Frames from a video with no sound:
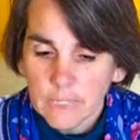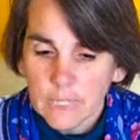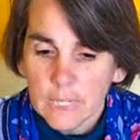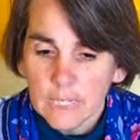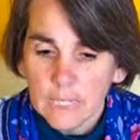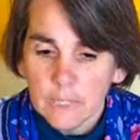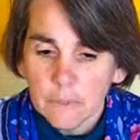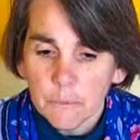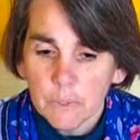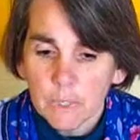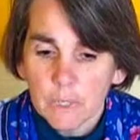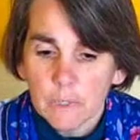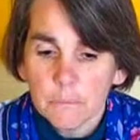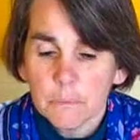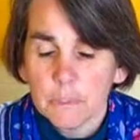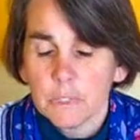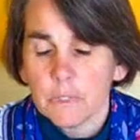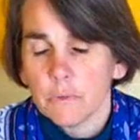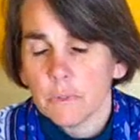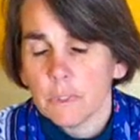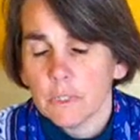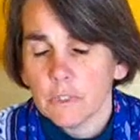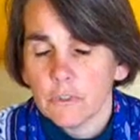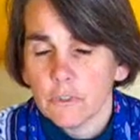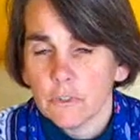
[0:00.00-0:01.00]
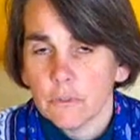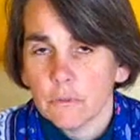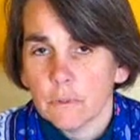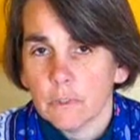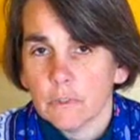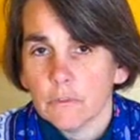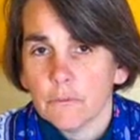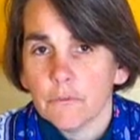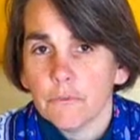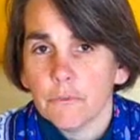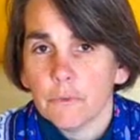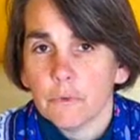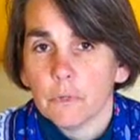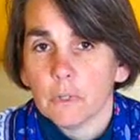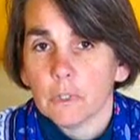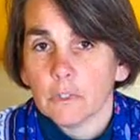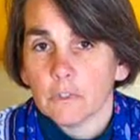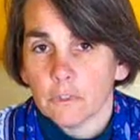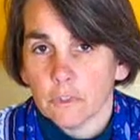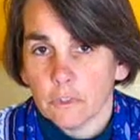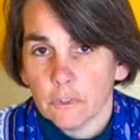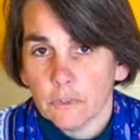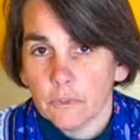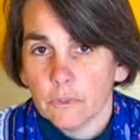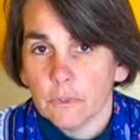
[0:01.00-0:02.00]
anywhere between 2 and 4
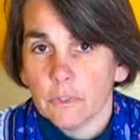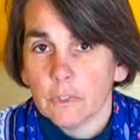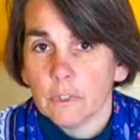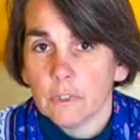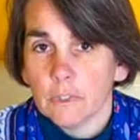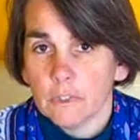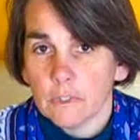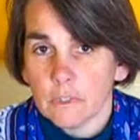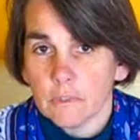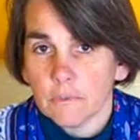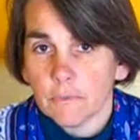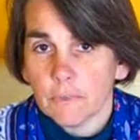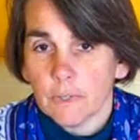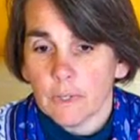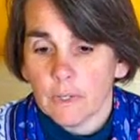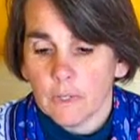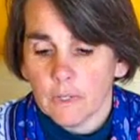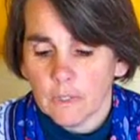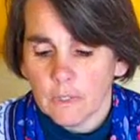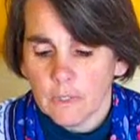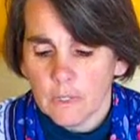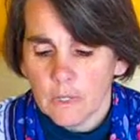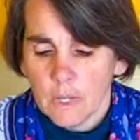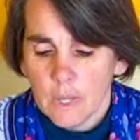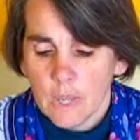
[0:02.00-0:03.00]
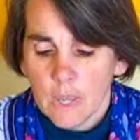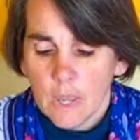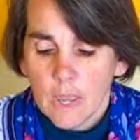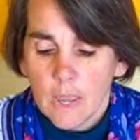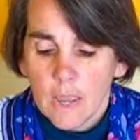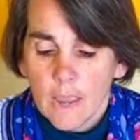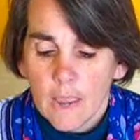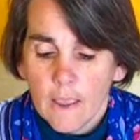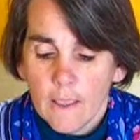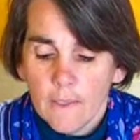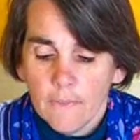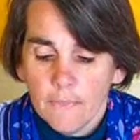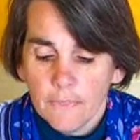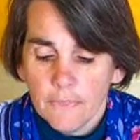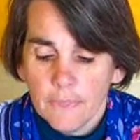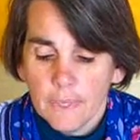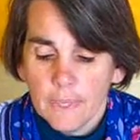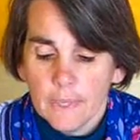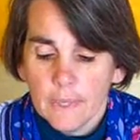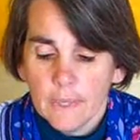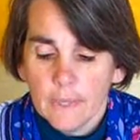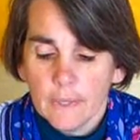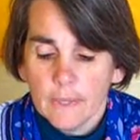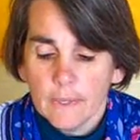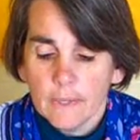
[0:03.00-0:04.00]
diluted is fine. And
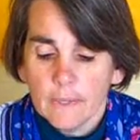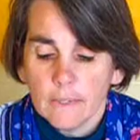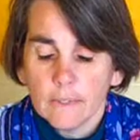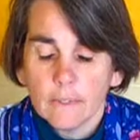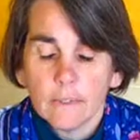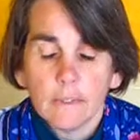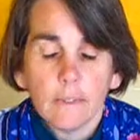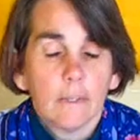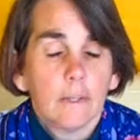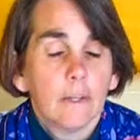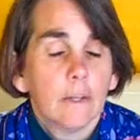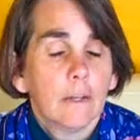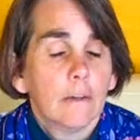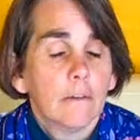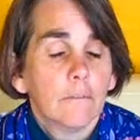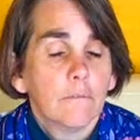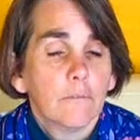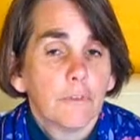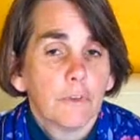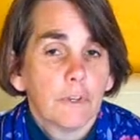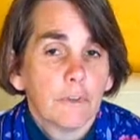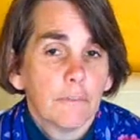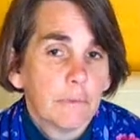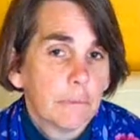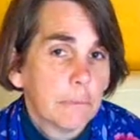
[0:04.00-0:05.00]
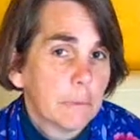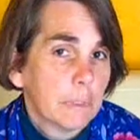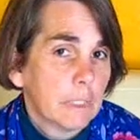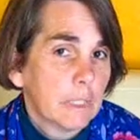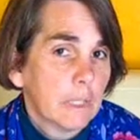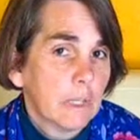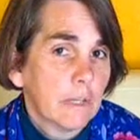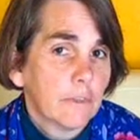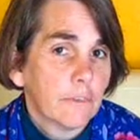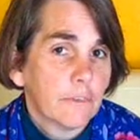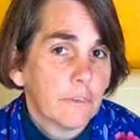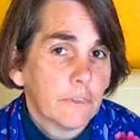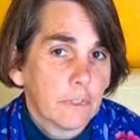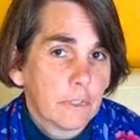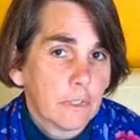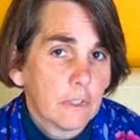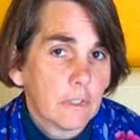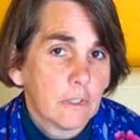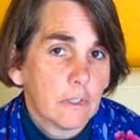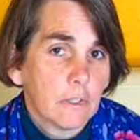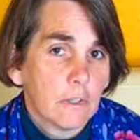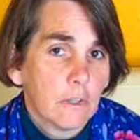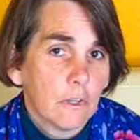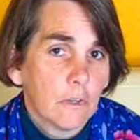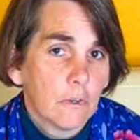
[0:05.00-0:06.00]
then for everybody else, it
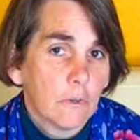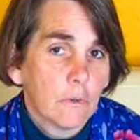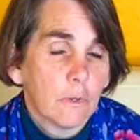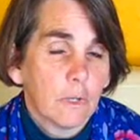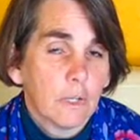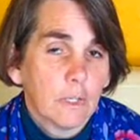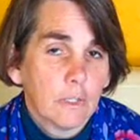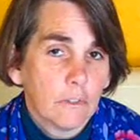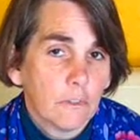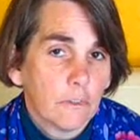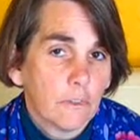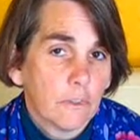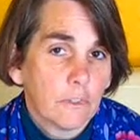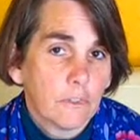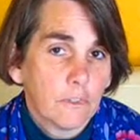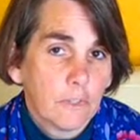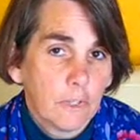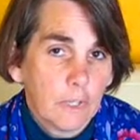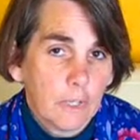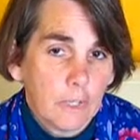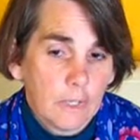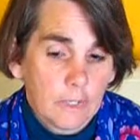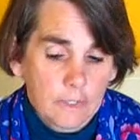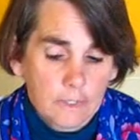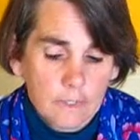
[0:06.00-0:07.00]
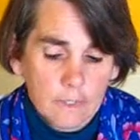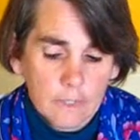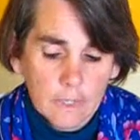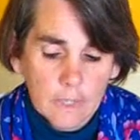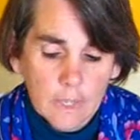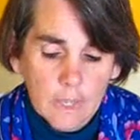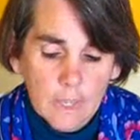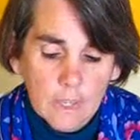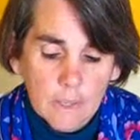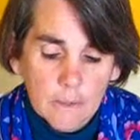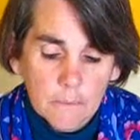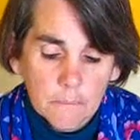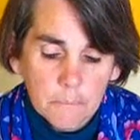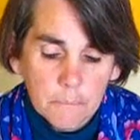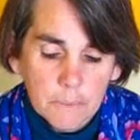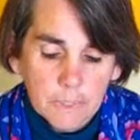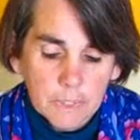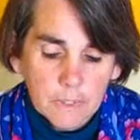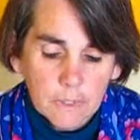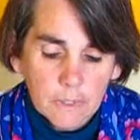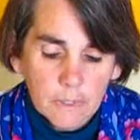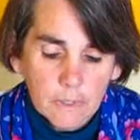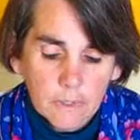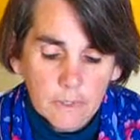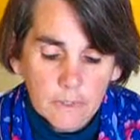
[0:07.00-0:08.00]
can go under the tongue.
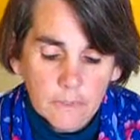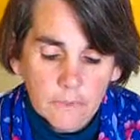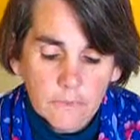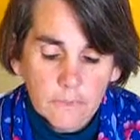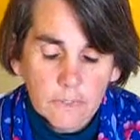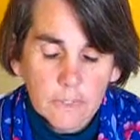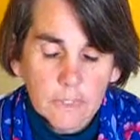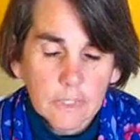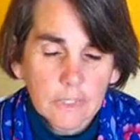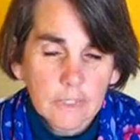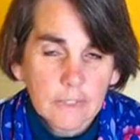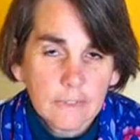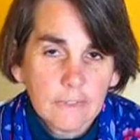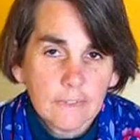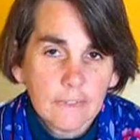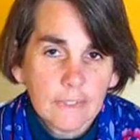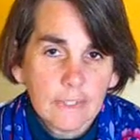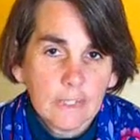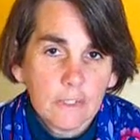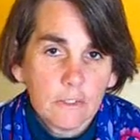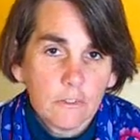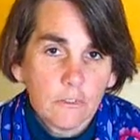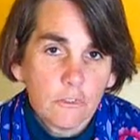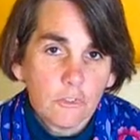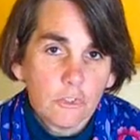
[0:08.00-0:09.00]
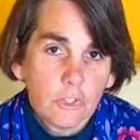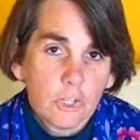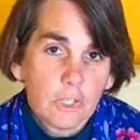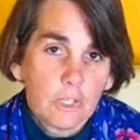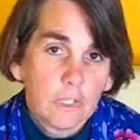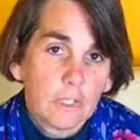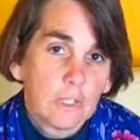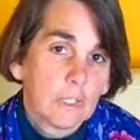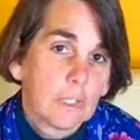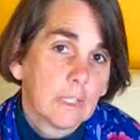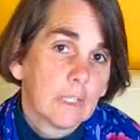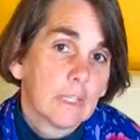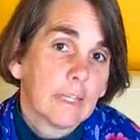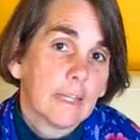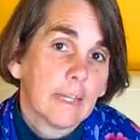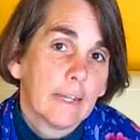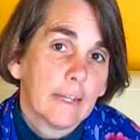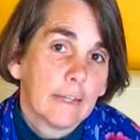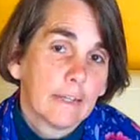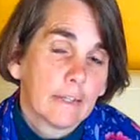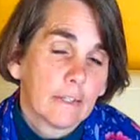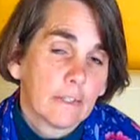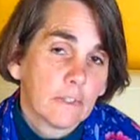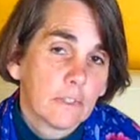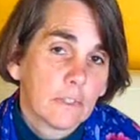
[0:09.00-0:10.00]
Because it is energetic, it
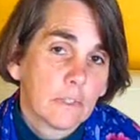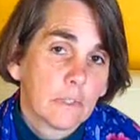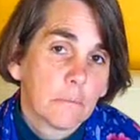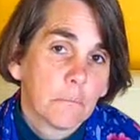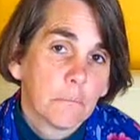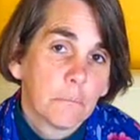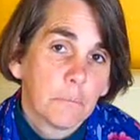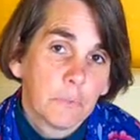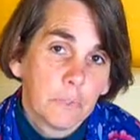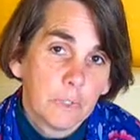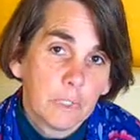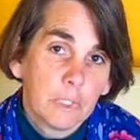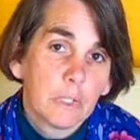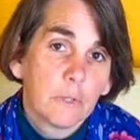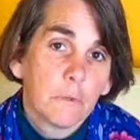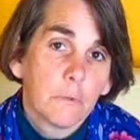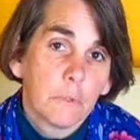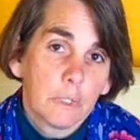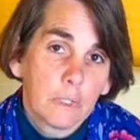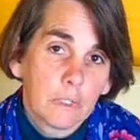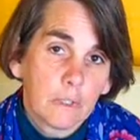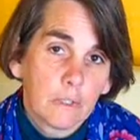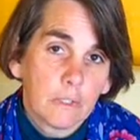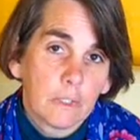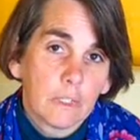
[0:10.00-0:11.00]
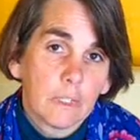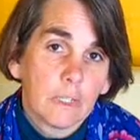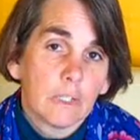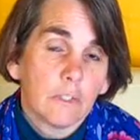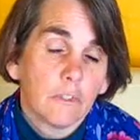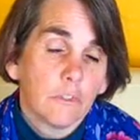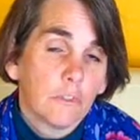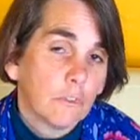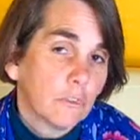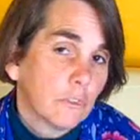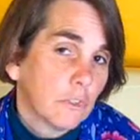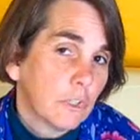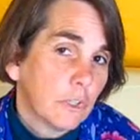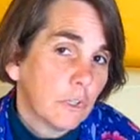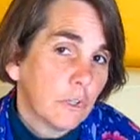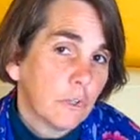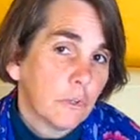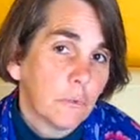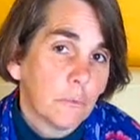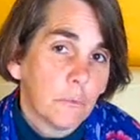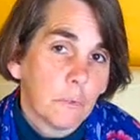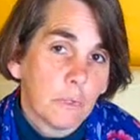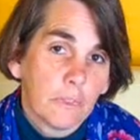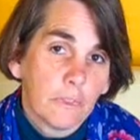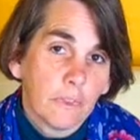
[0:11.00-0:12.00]
acts pretty quickly, and you'll
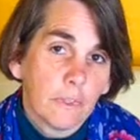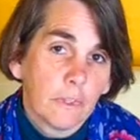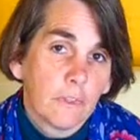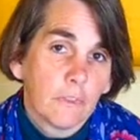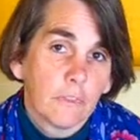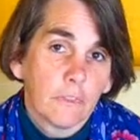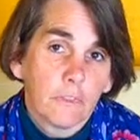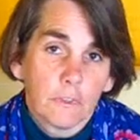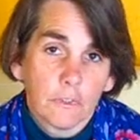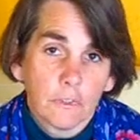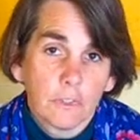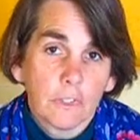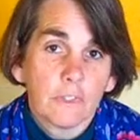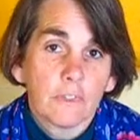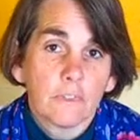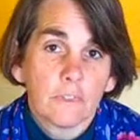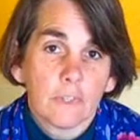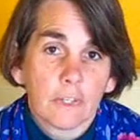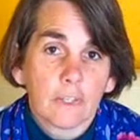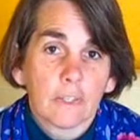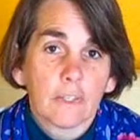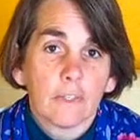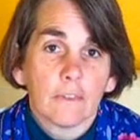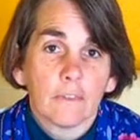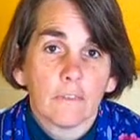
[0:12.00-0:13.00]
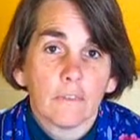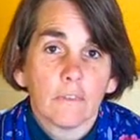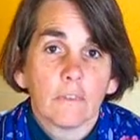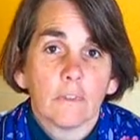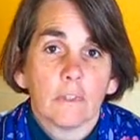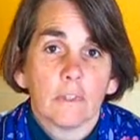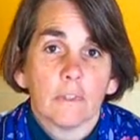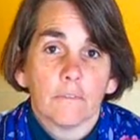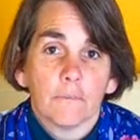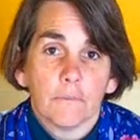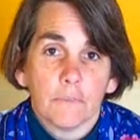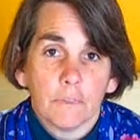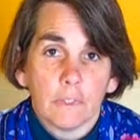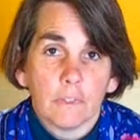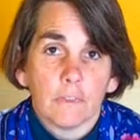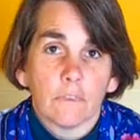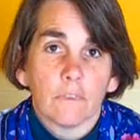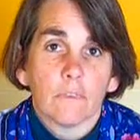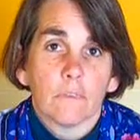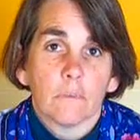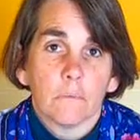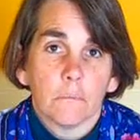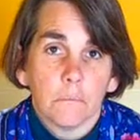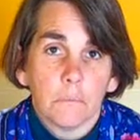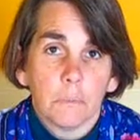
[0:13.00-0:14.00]
know within 30 seconds if
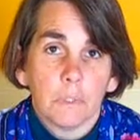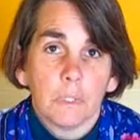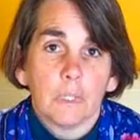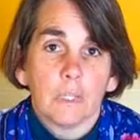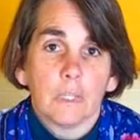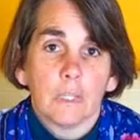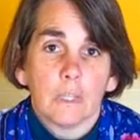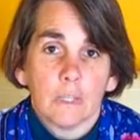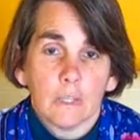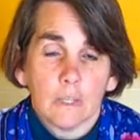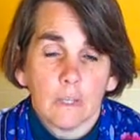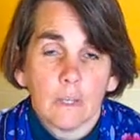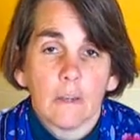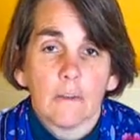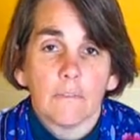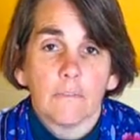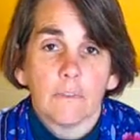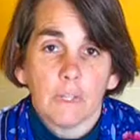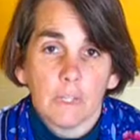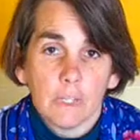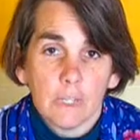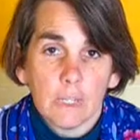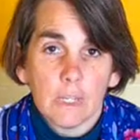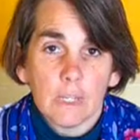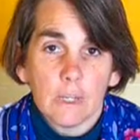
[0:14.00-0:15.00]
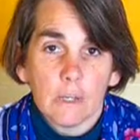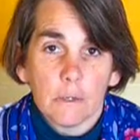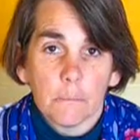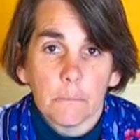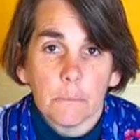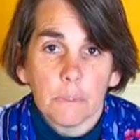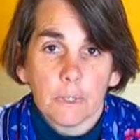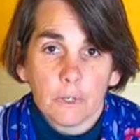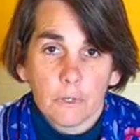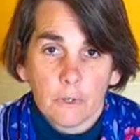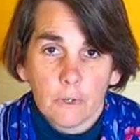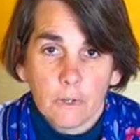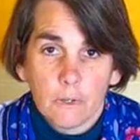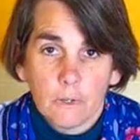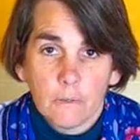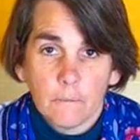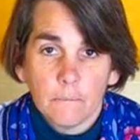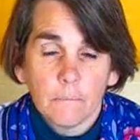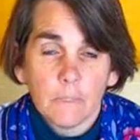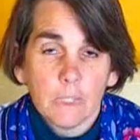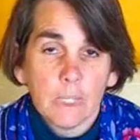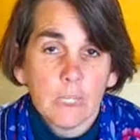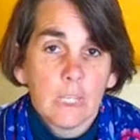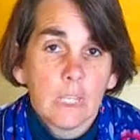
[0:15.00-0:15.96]
it's being of any help at all.